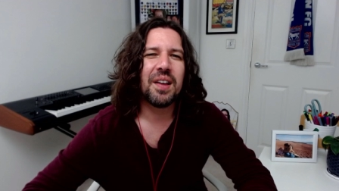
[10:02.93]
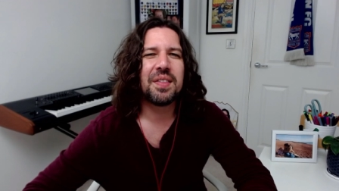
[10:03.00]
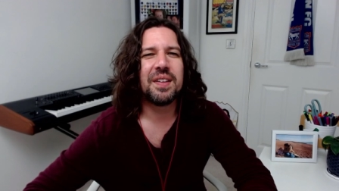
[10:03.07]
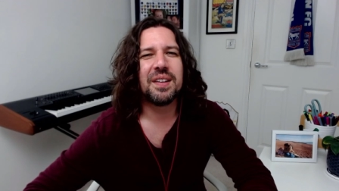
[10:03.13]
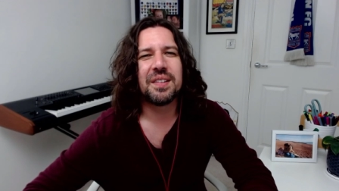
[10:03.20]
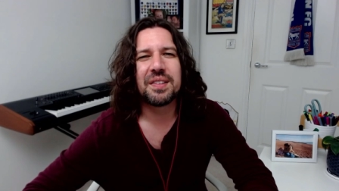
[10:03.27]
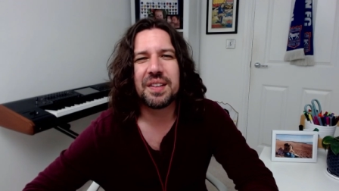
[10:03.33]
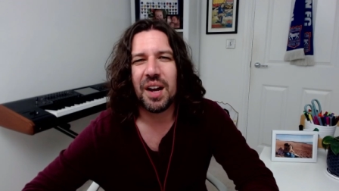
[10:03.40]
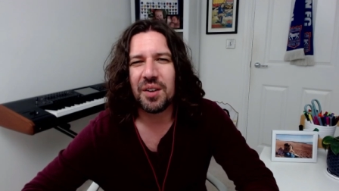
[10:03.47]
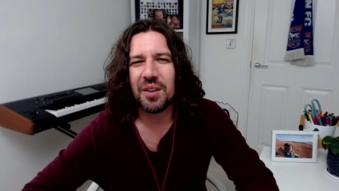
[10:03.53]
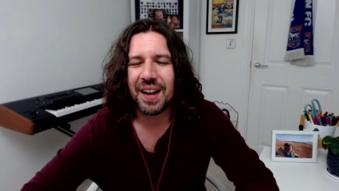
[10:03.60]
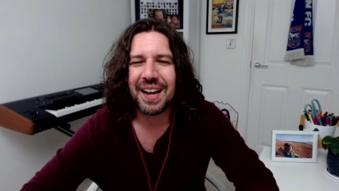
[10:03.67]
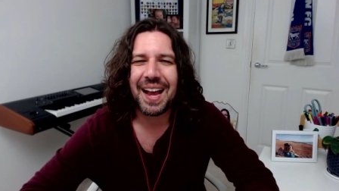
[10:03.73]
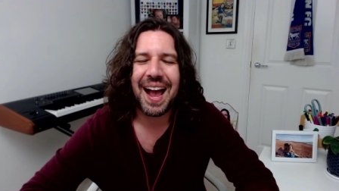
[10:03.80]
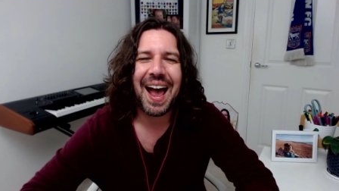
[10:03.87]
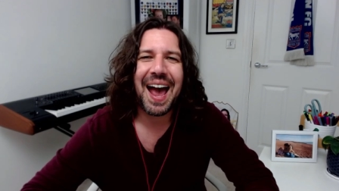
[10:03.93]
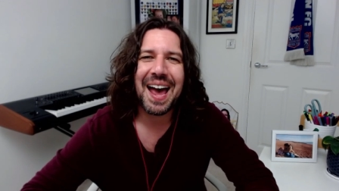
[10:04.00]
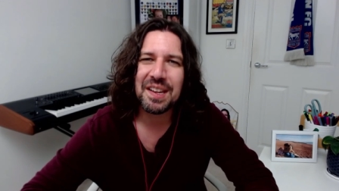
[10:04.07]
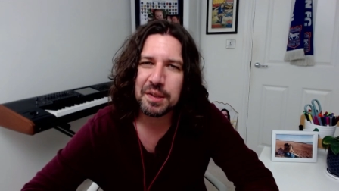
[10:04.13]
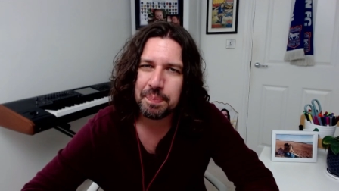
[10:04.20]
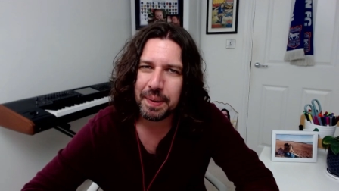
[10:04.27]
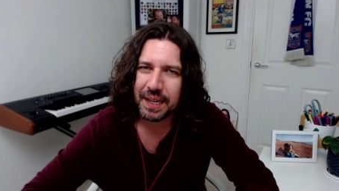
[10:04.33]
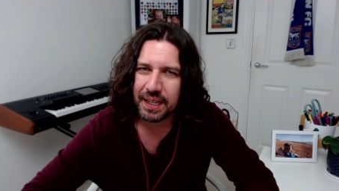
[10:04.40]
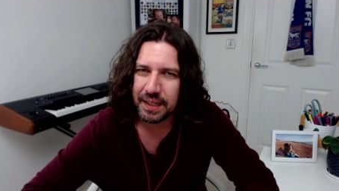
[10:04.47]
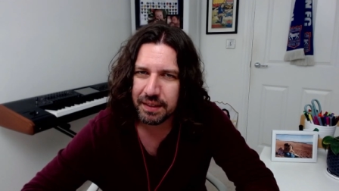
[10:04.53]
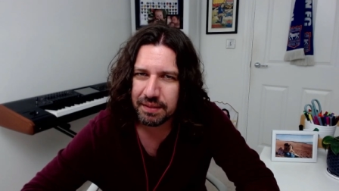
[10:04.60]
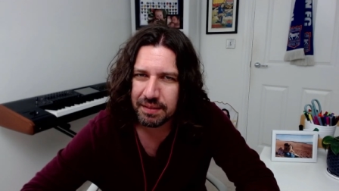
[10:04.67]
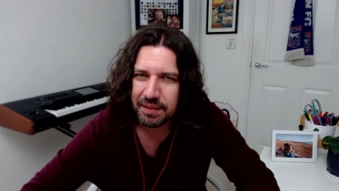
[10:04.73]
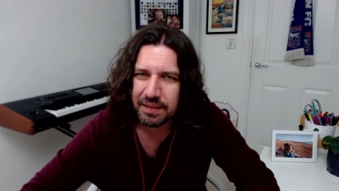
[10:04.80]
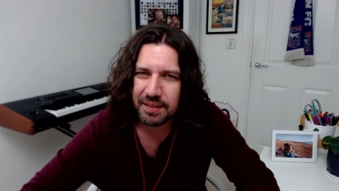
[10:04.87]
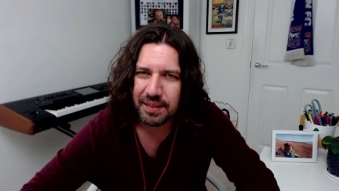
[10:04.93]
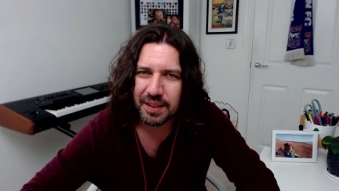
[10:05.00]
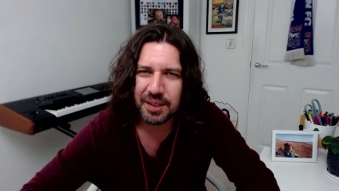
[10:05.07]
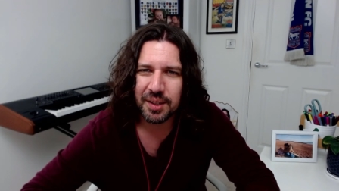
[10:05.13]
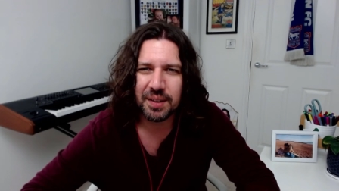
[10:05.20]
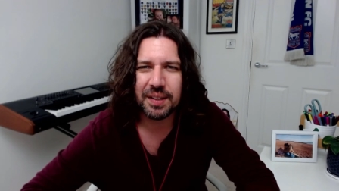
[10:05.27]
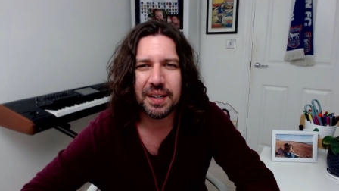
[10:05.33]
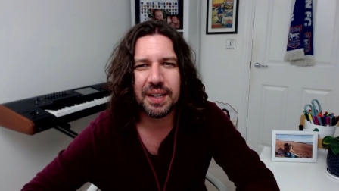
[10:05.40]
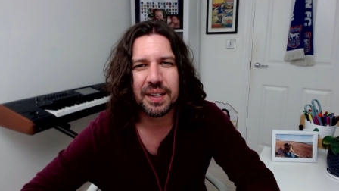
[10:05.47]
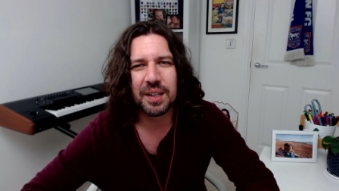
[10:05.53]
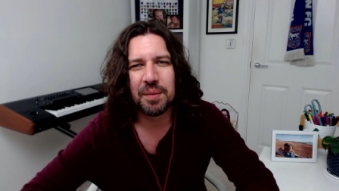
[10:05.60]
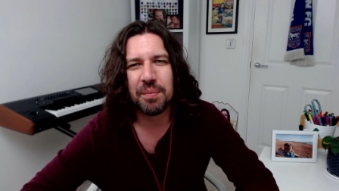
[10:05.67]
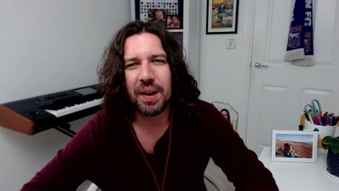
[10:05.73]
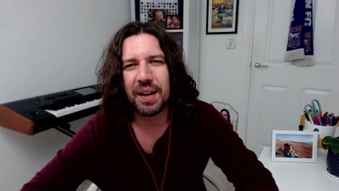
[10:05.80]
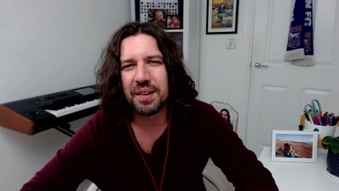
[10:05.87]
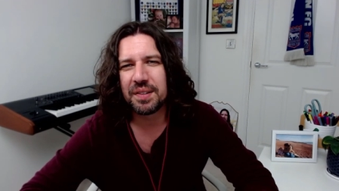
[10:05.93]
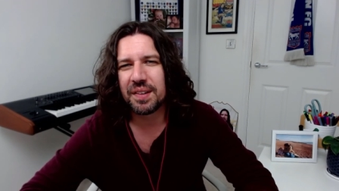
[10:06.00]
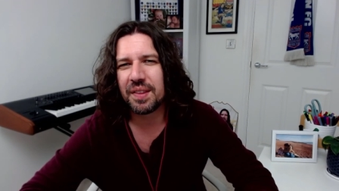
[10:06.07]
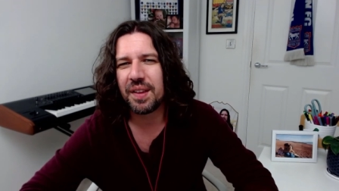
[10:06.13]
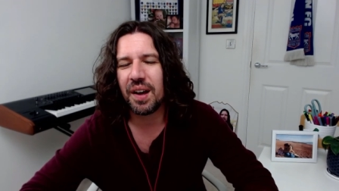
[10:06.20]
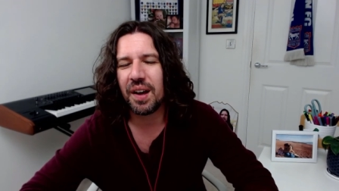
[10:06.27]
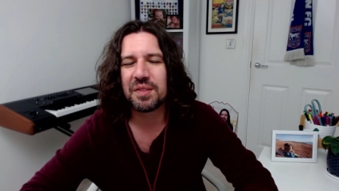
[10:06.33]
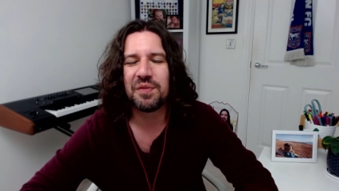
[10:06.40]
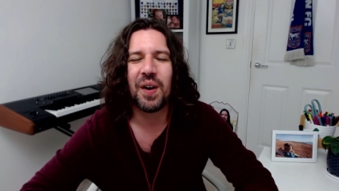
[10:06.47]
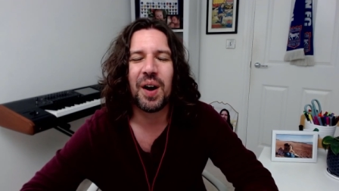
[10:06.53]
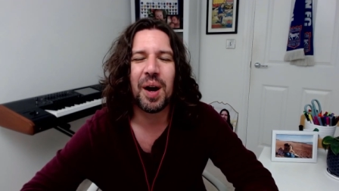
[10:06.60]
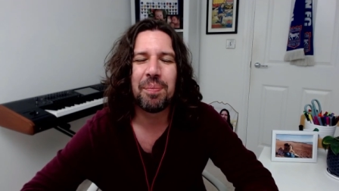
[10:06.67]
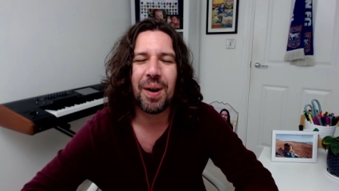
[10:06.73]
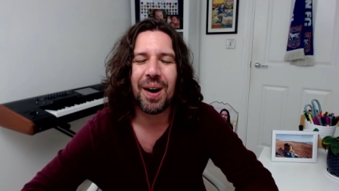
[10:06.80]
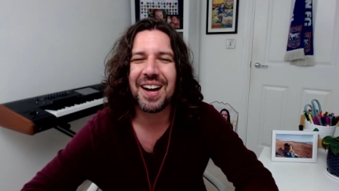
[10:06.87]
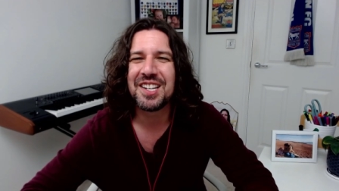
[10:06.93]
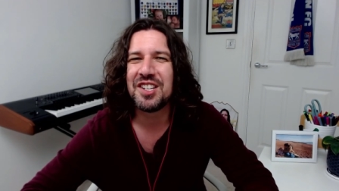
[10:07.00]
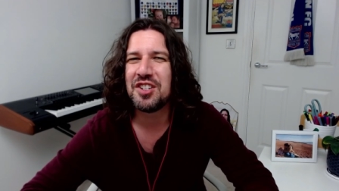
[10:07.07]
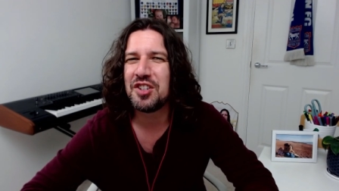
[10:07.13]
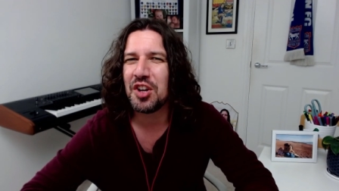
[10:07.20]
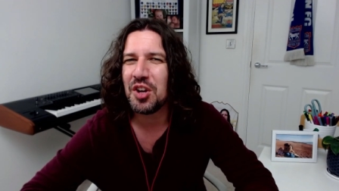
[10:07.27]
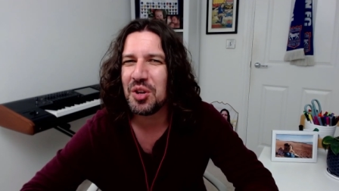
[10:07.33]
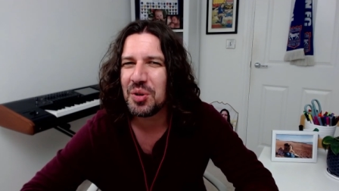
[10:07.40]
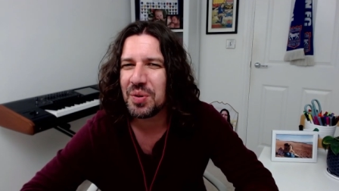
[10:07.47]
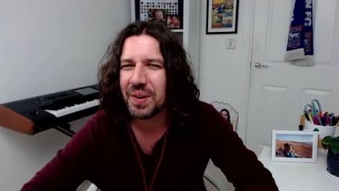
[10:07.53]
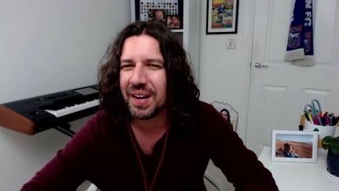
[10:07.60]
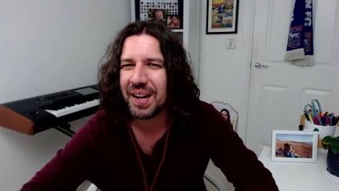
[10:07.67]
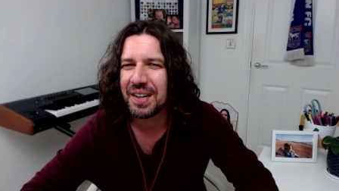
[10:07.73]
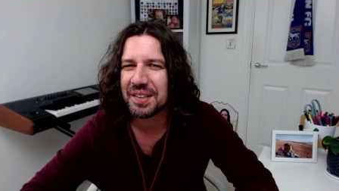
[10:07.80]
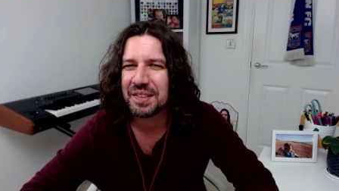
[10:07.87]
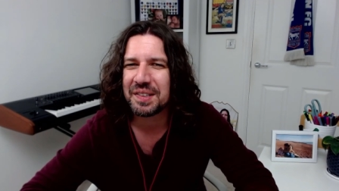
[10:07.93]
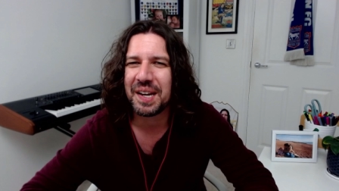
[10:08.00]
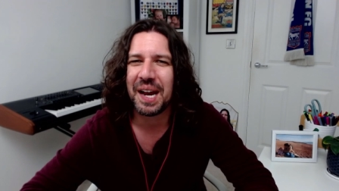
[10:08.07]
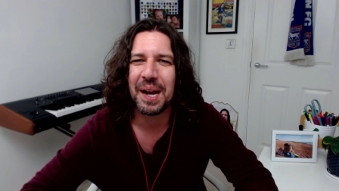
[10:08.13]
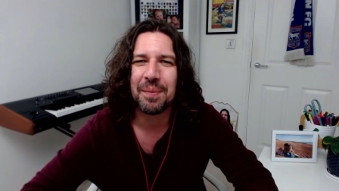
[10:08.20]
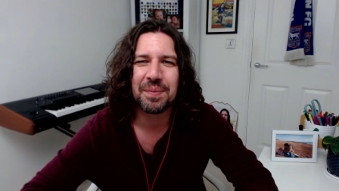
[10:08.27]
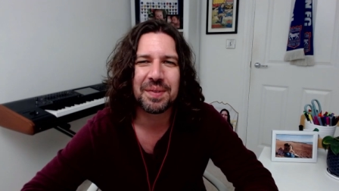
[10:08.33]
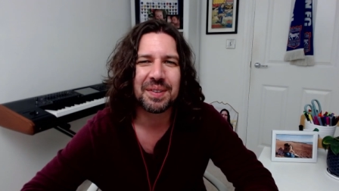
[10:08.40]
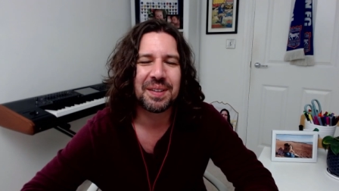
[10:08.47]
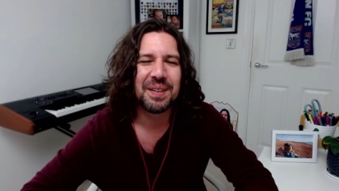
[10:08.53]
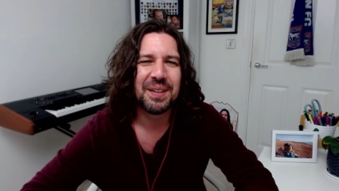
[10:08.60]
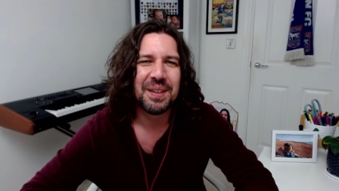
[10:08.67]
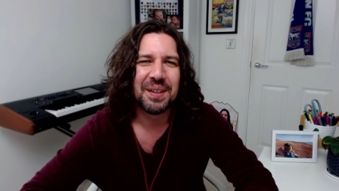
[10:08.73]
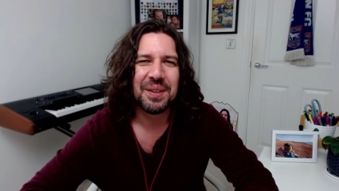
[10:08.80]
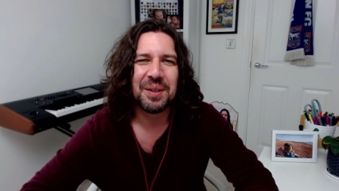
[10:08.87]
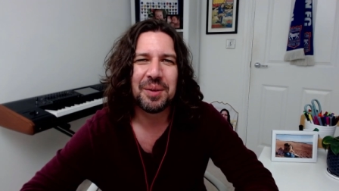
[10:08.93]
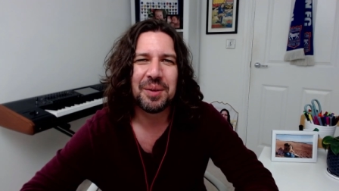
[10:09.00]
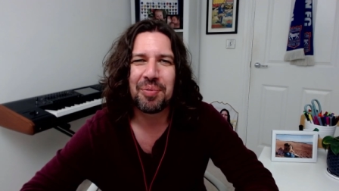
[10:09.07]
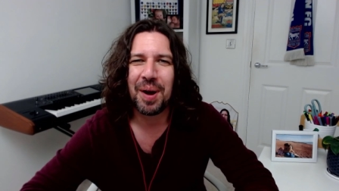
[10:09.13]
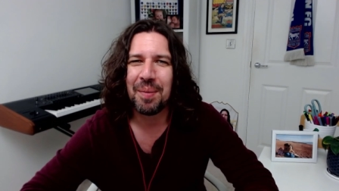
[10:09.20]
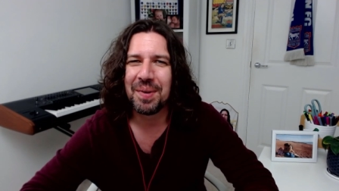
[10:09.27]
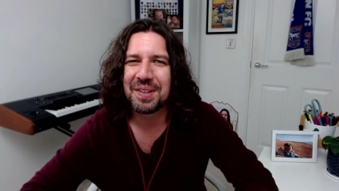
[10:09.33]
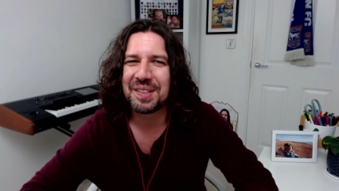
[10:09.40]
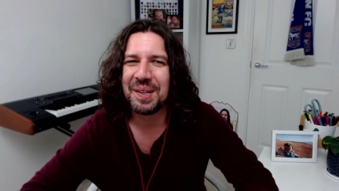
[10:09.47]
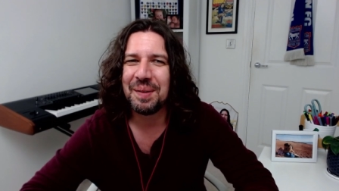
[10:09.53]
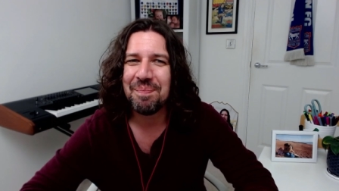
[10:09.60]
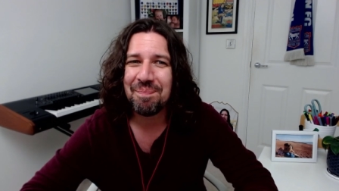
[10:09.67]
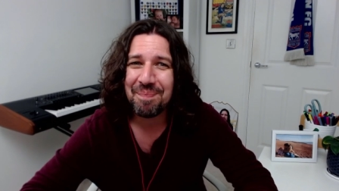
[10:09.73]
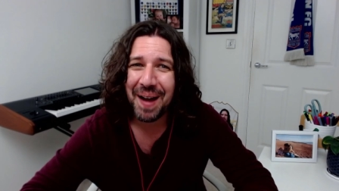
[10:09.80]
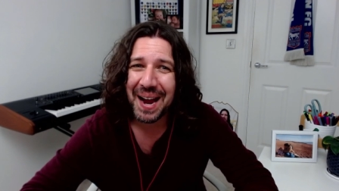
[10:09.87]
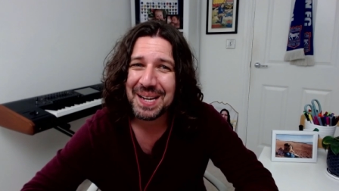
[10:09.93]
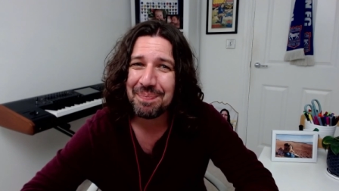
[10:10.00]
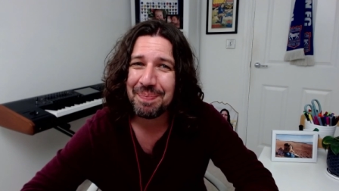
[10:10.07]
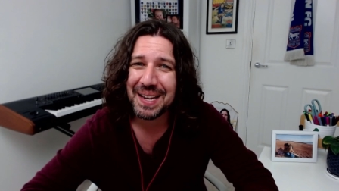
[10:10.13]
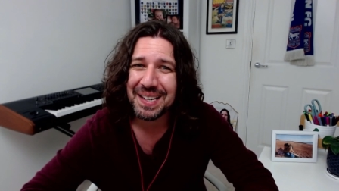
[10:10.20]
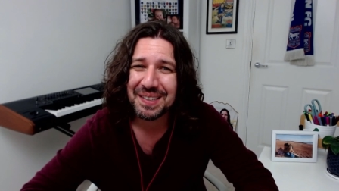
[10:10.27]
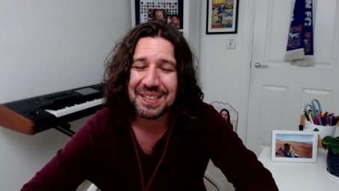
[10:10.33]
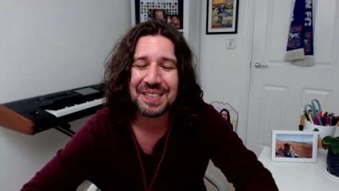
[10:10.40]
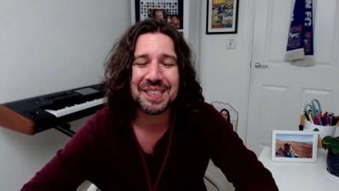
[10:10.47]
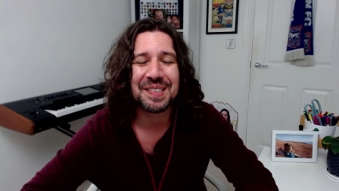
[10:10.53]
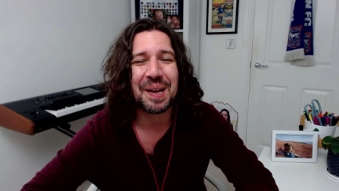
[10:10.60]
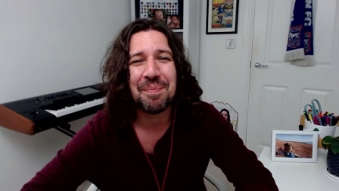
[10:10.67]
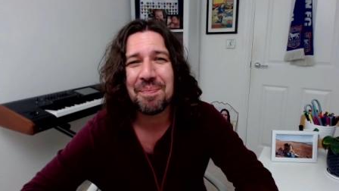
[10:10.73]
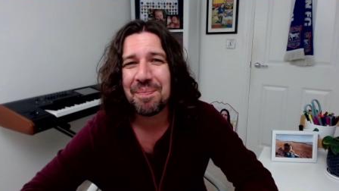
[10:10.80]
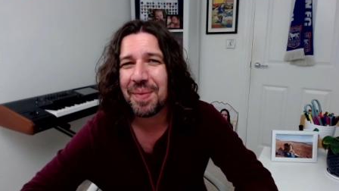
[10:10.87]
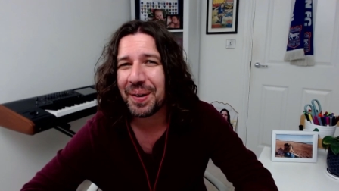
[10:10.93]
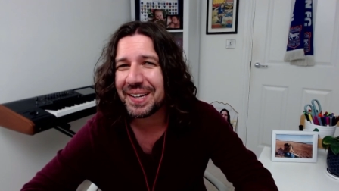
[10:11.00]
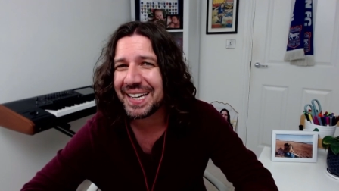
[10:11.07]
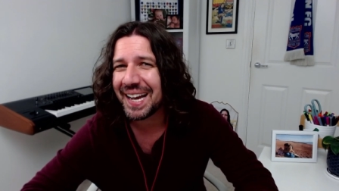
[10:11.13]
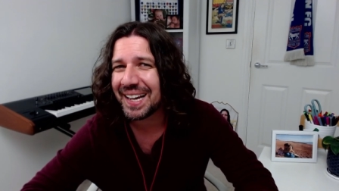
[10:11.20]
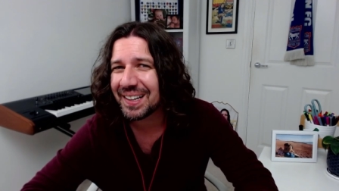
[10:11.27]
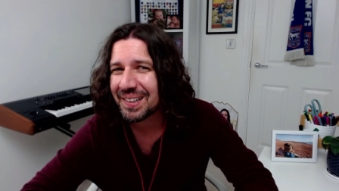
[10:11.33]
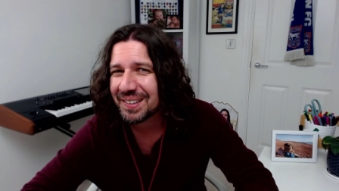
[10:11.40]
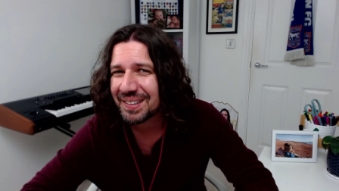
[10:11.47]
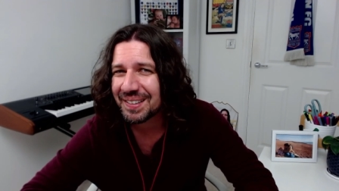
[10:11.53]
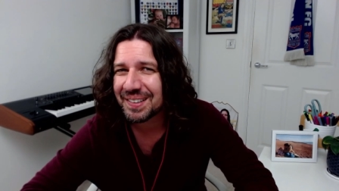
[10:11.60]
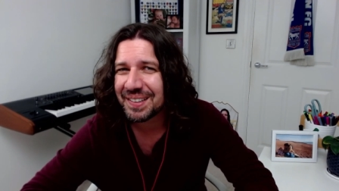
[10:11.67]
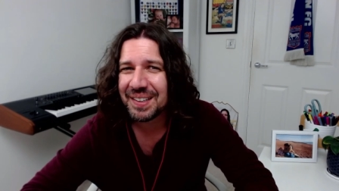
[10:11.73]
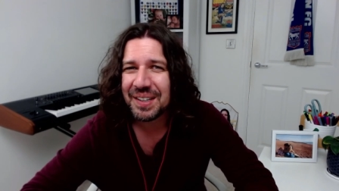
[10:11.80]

think Southgate has been a good England manager thus far, but I do accept the premise that maybe somebody else